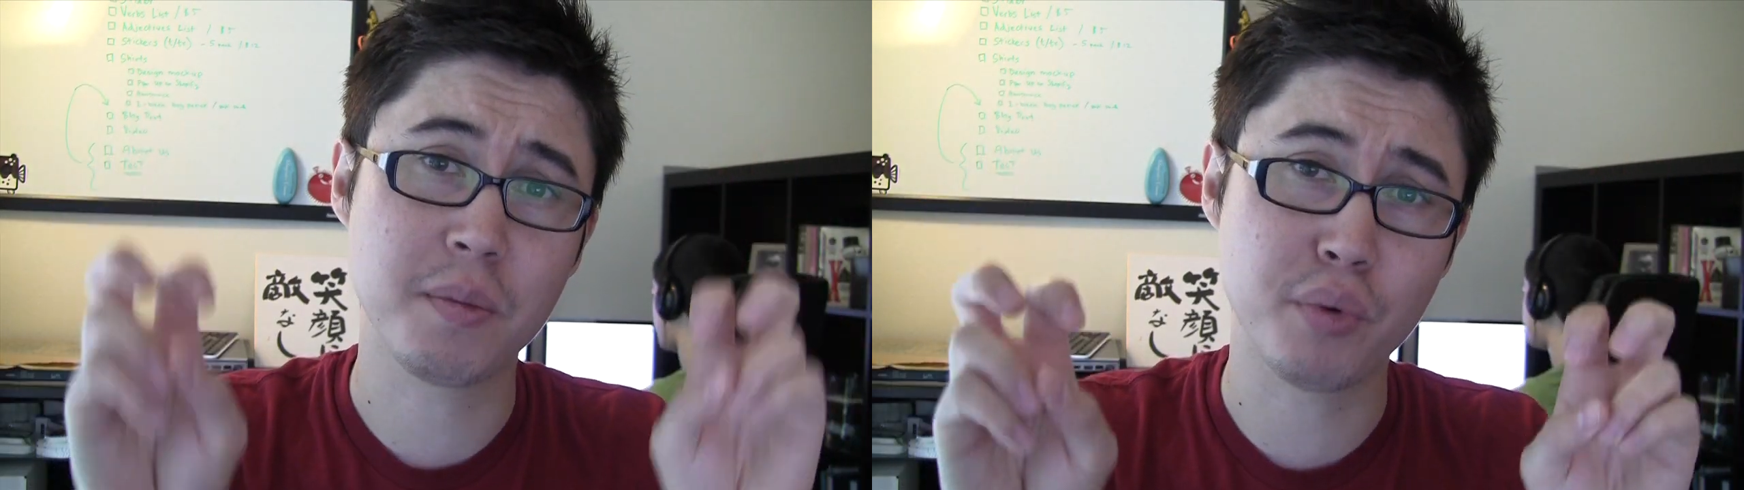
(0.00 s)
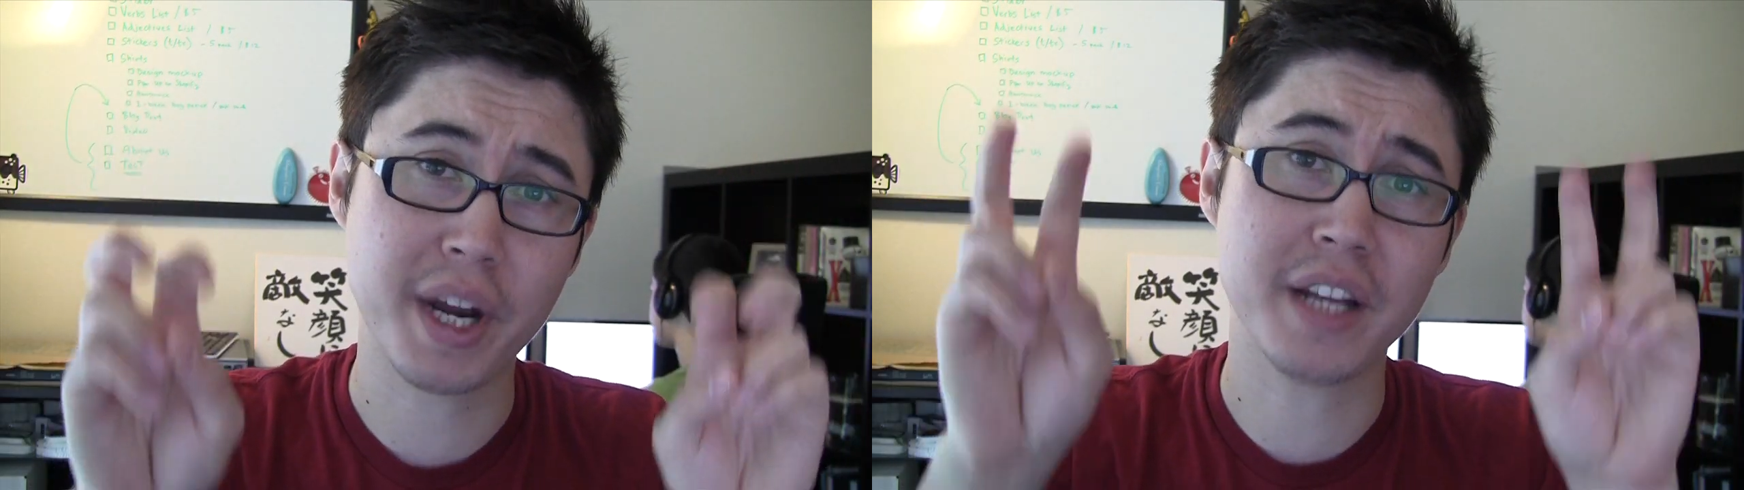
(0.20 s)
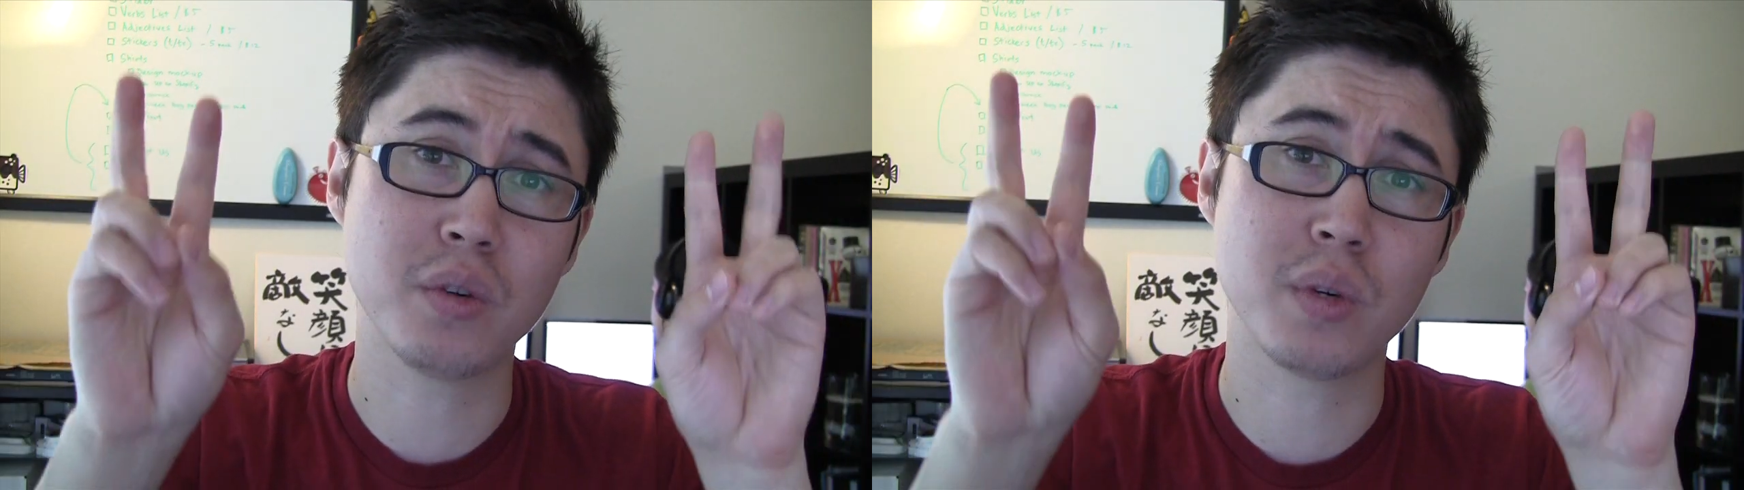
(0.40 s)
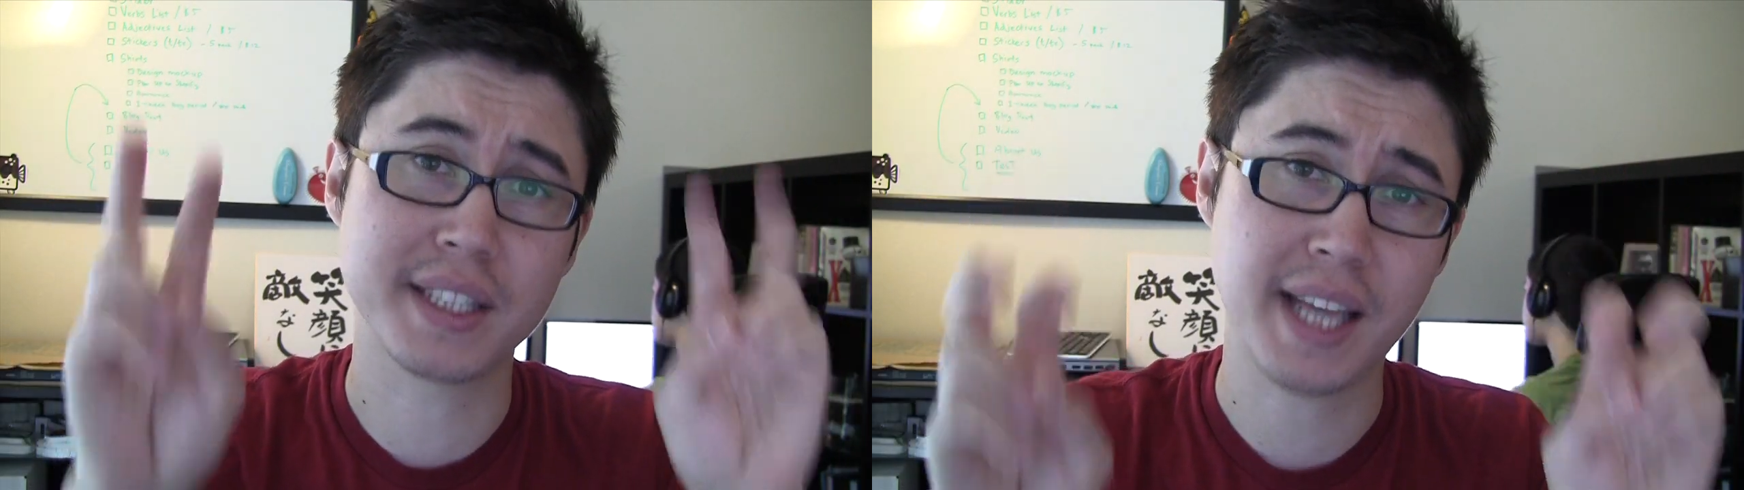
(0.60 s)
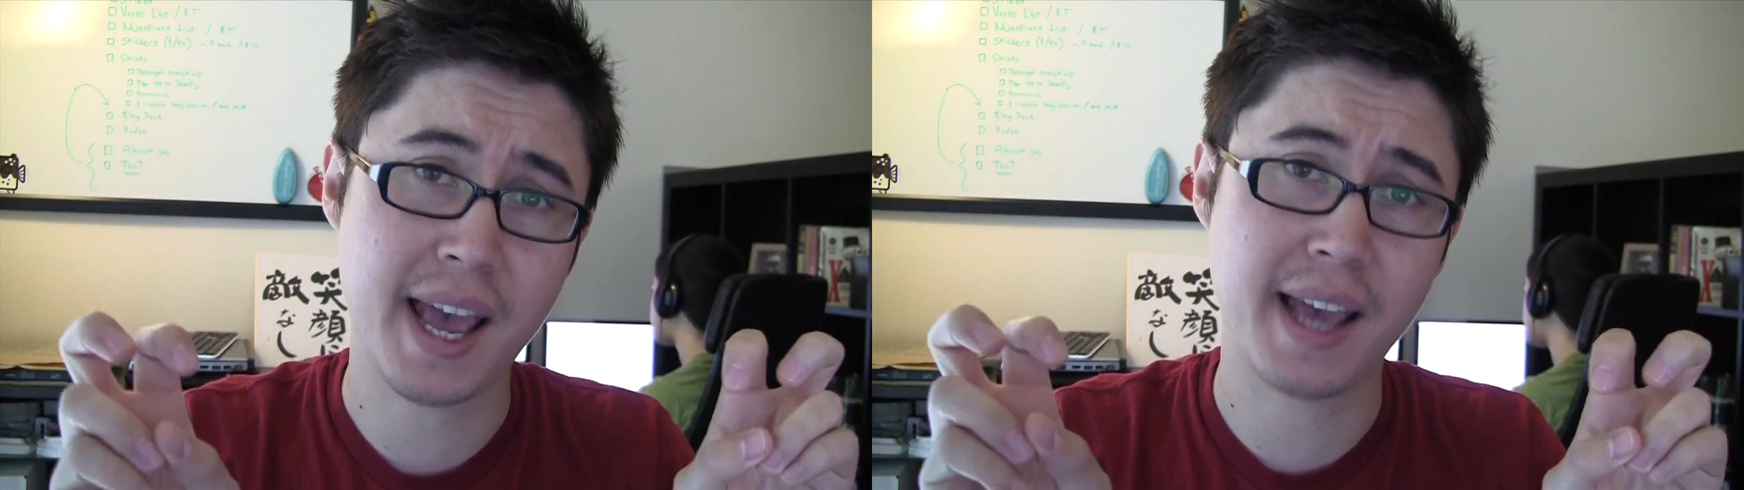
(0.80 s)
brain
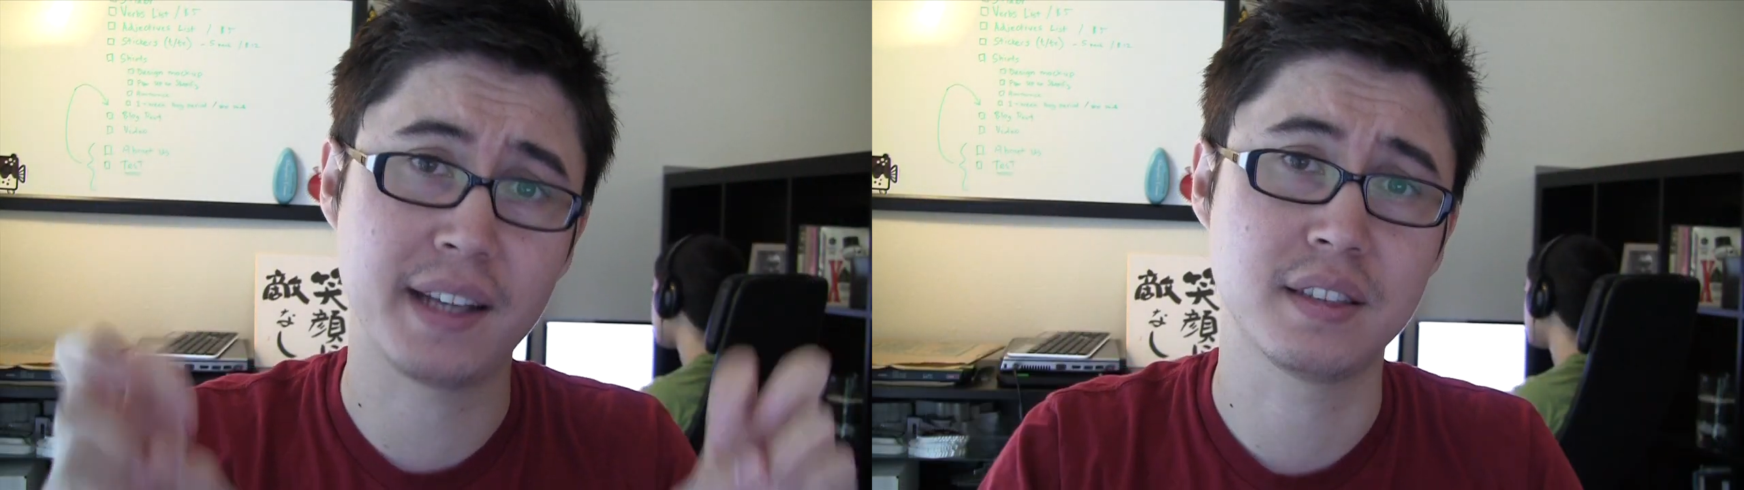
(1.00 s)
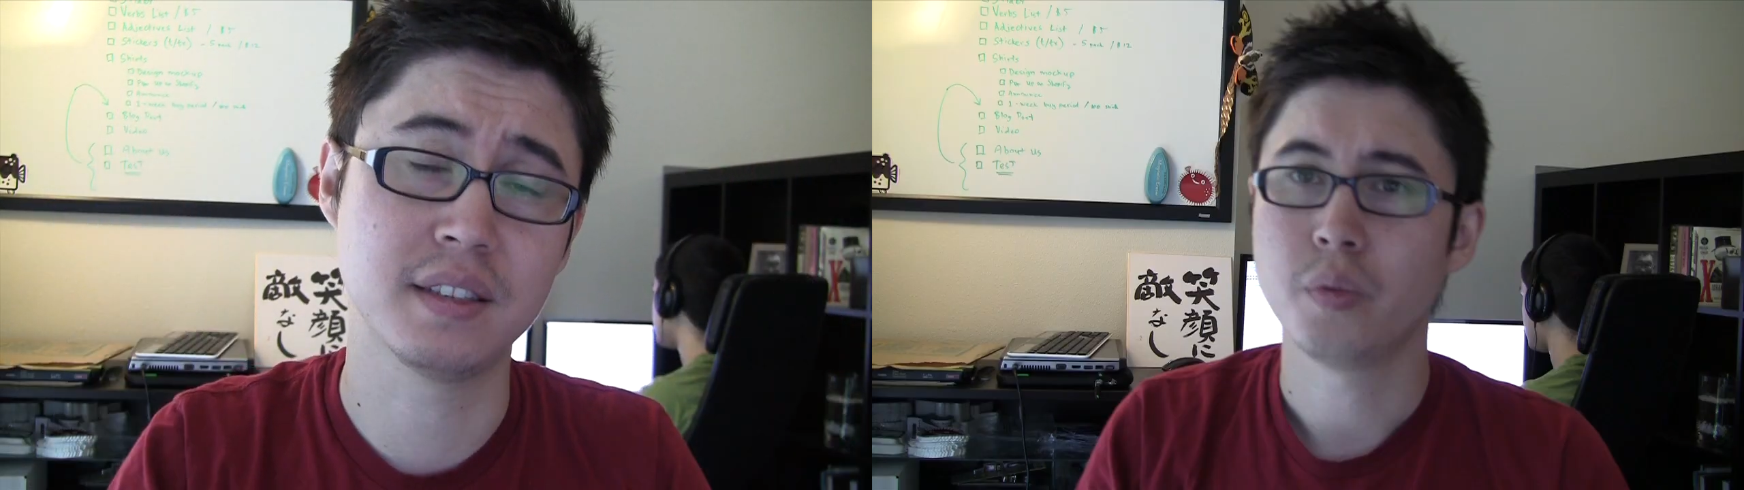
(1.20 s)
was hacked.